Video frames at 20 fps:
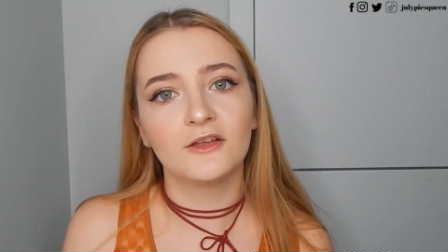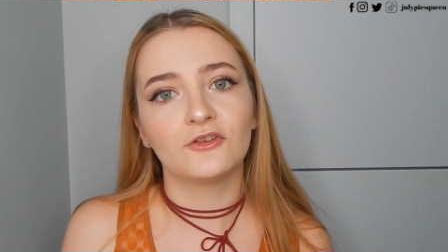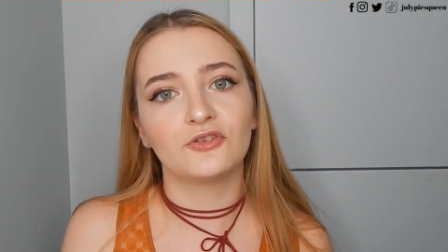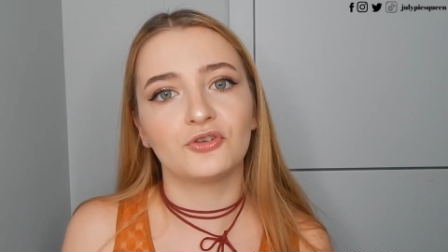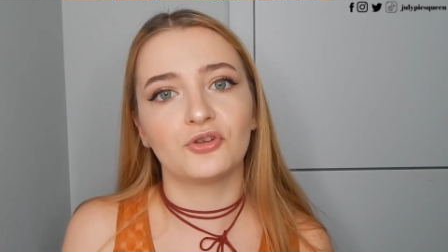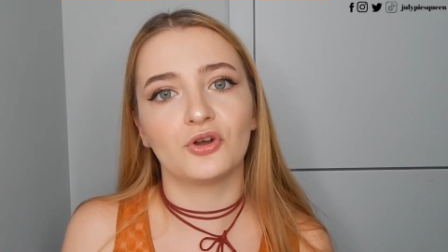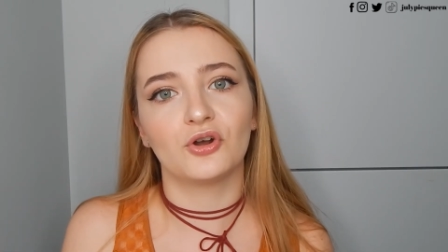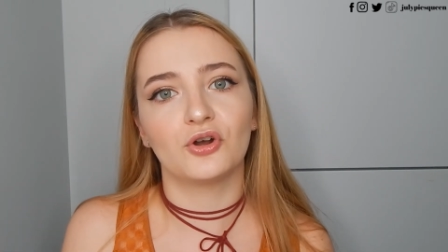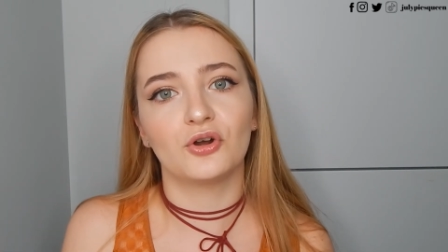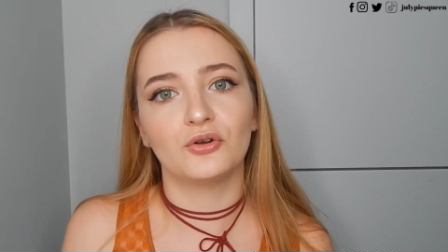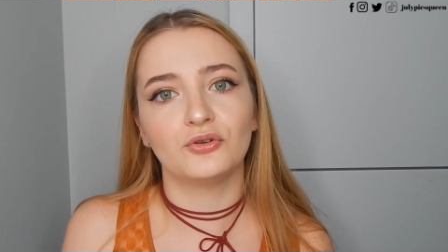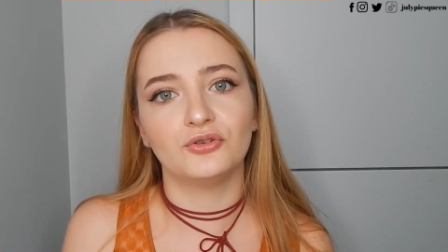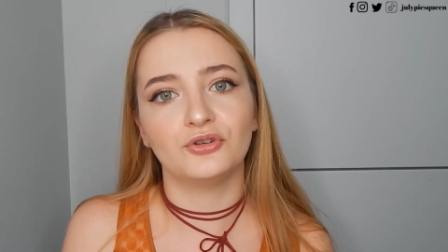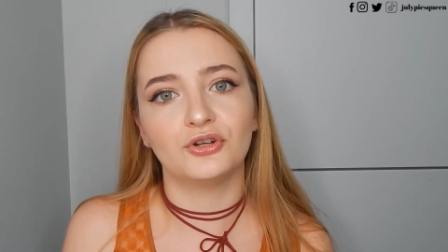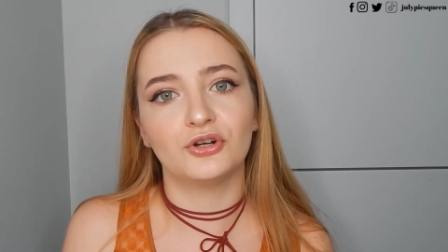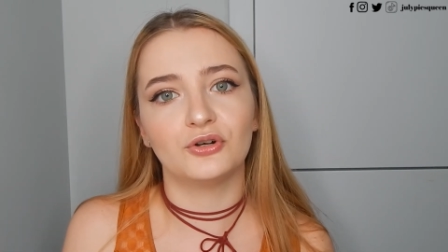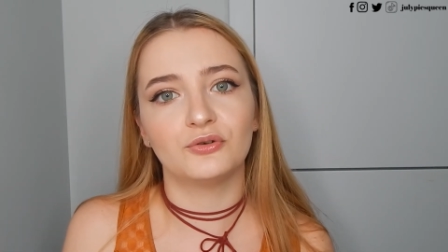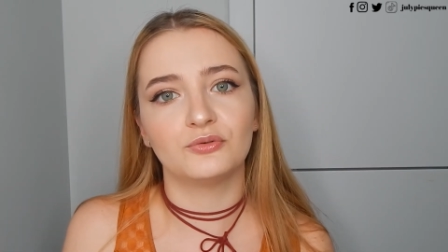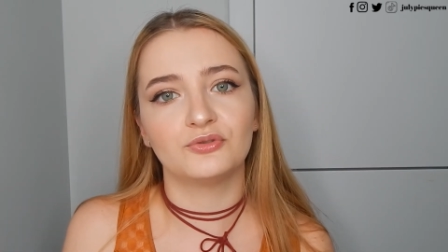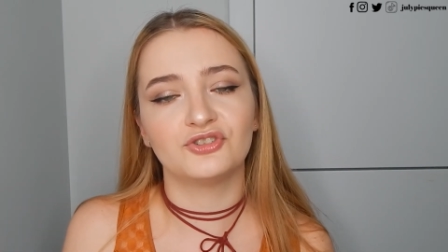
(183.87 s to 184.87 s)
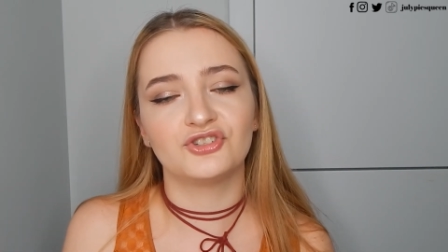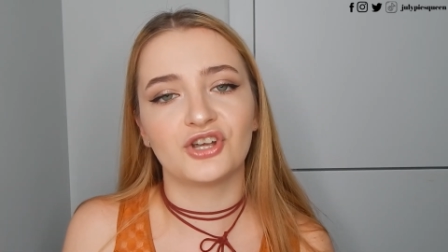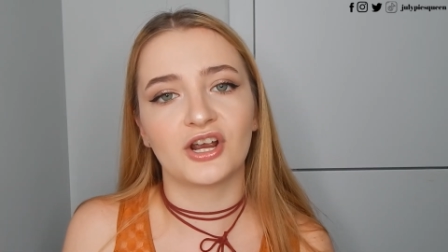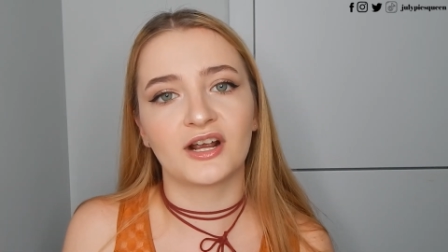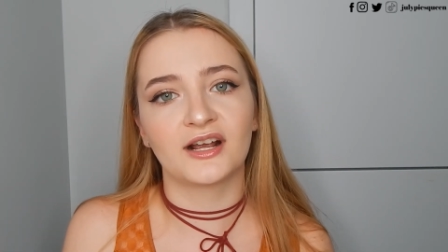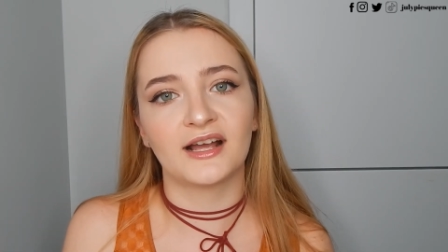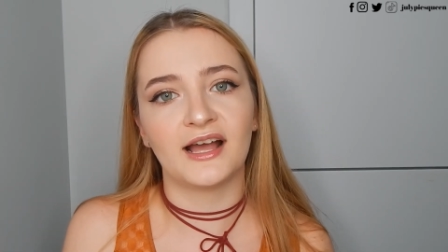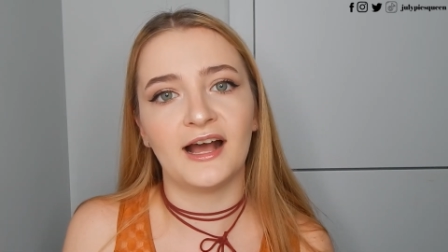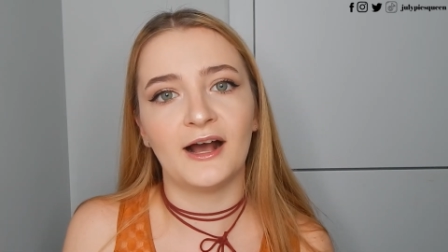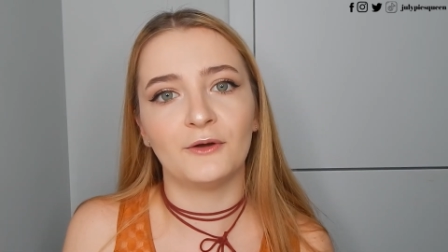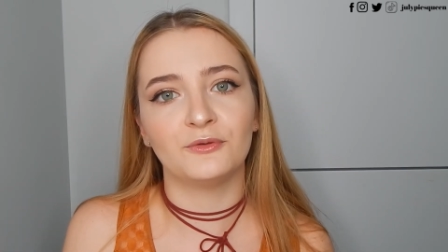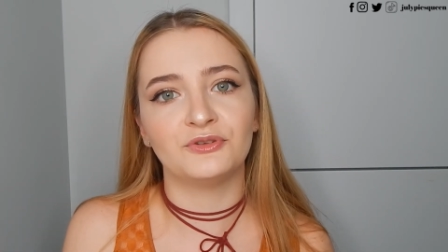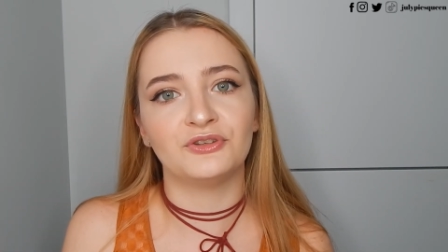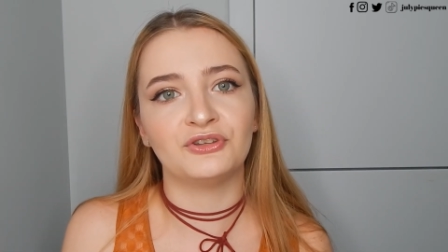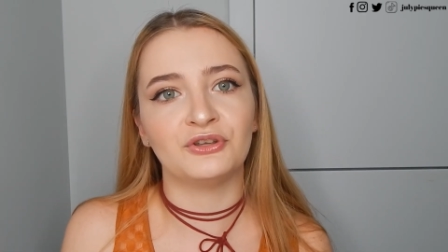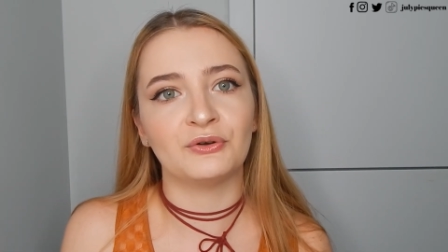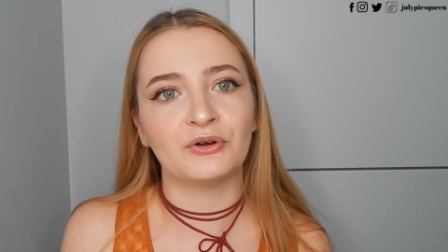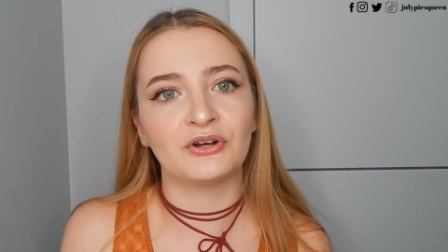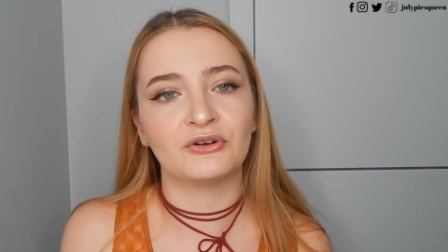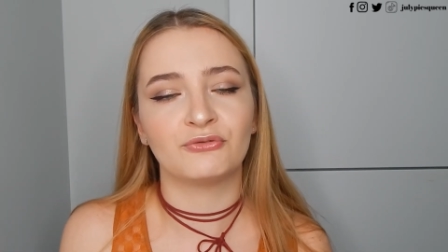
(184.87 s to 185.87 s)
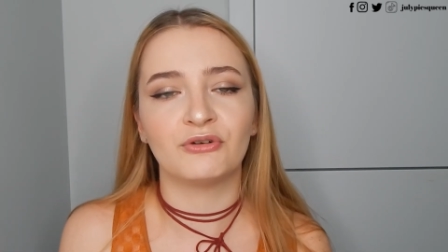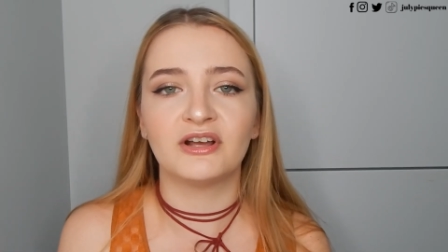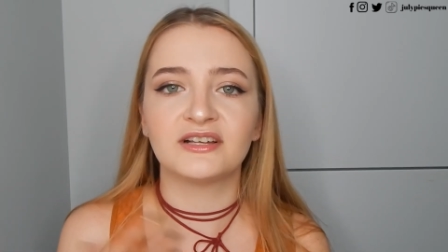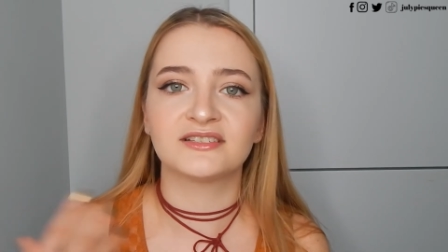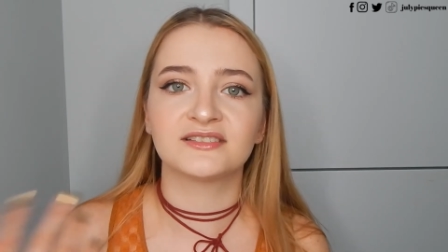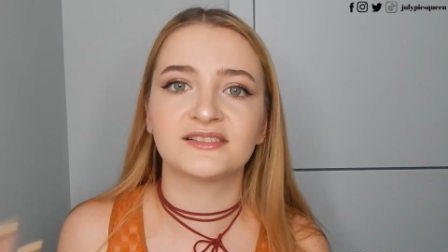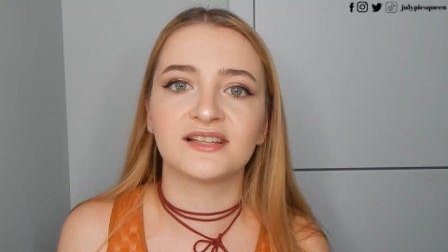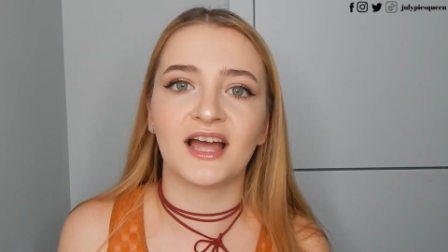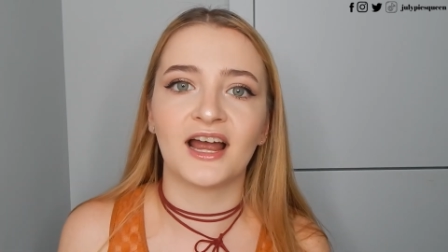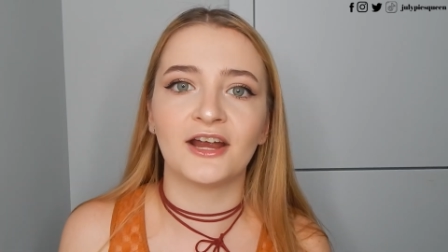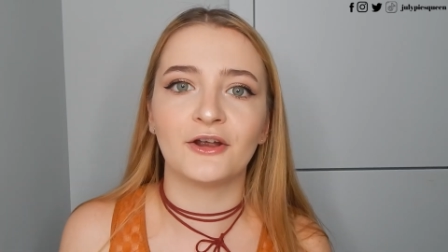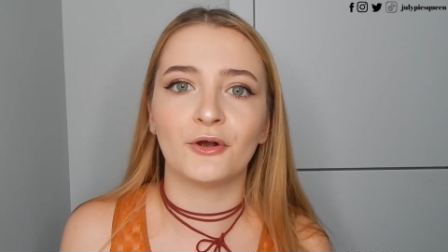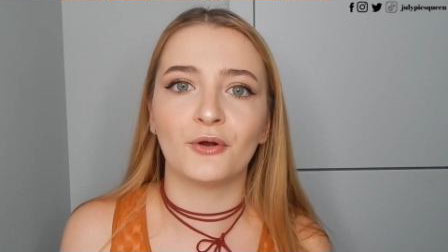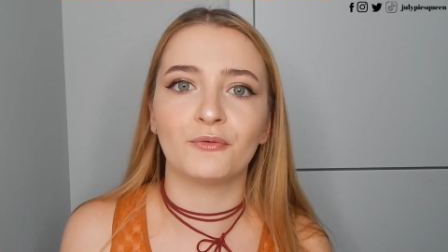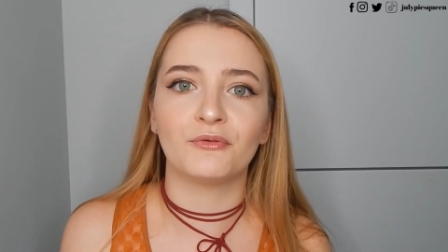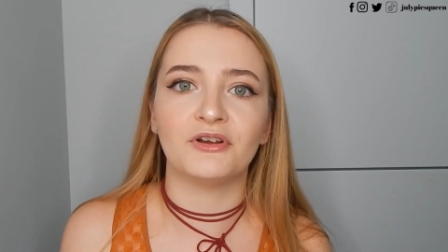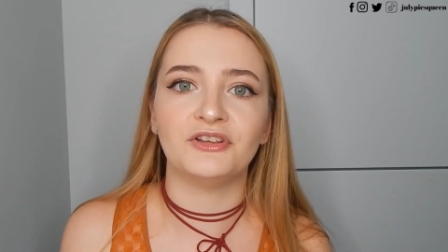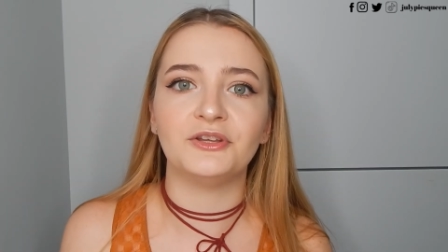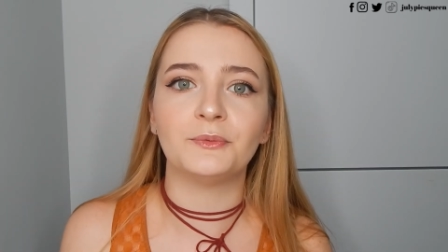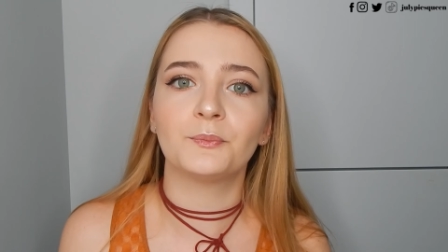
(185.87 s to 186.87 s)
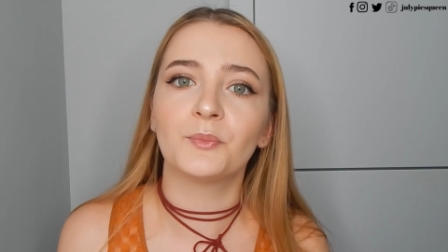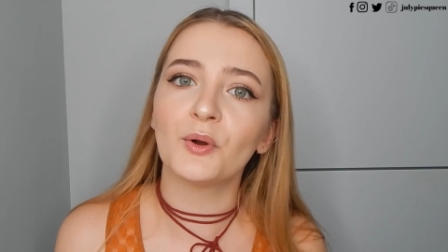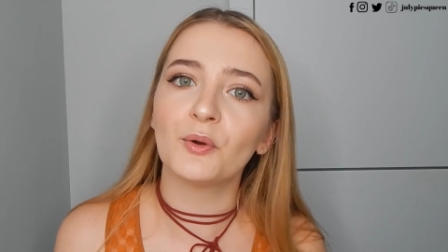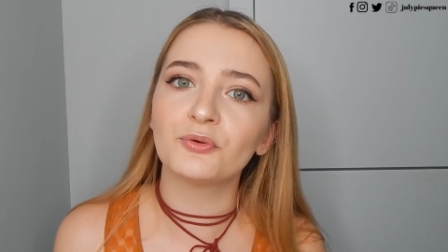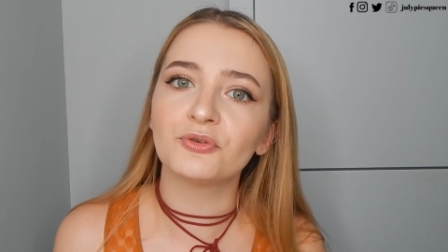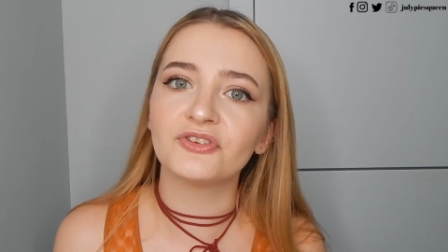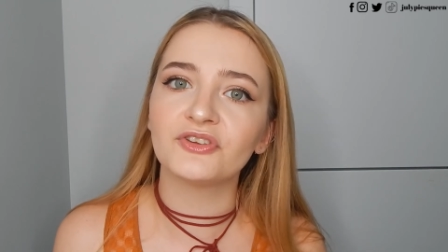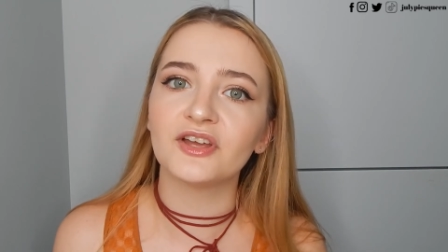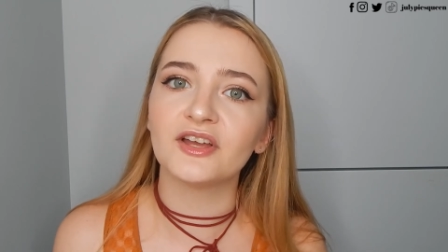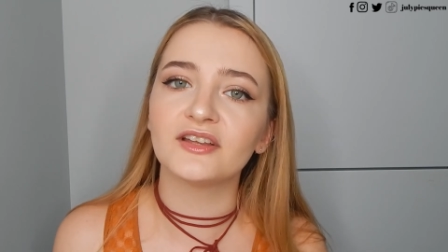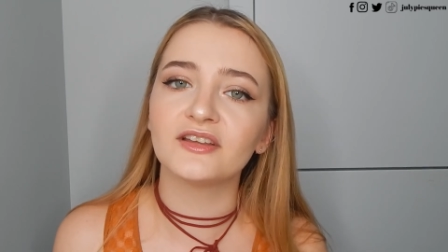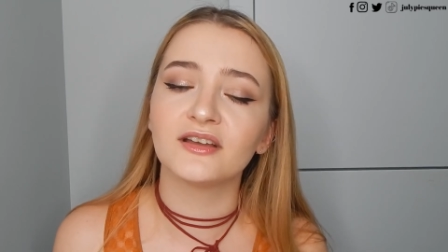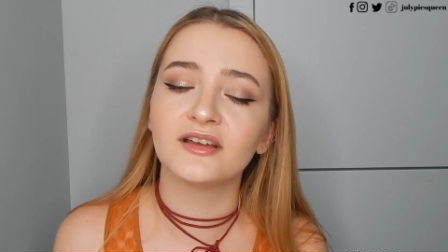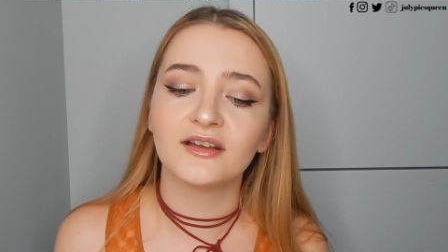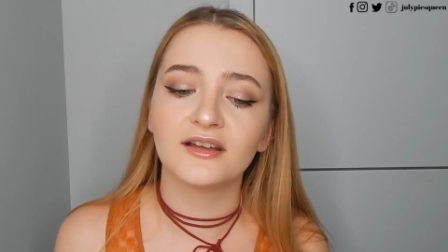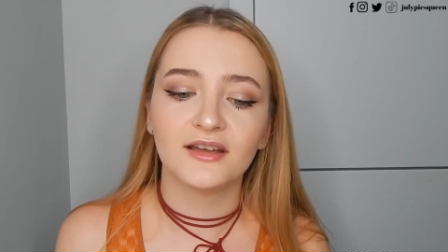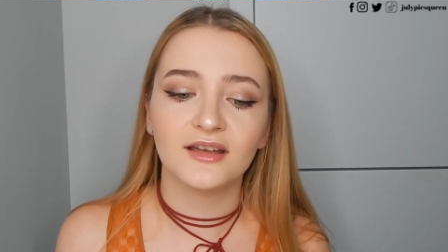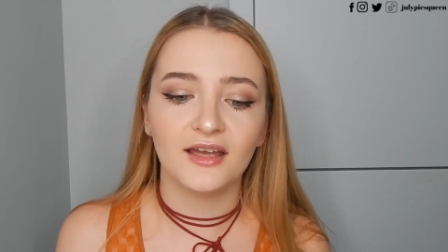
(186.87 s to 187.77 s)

so you know check out the rest i already posted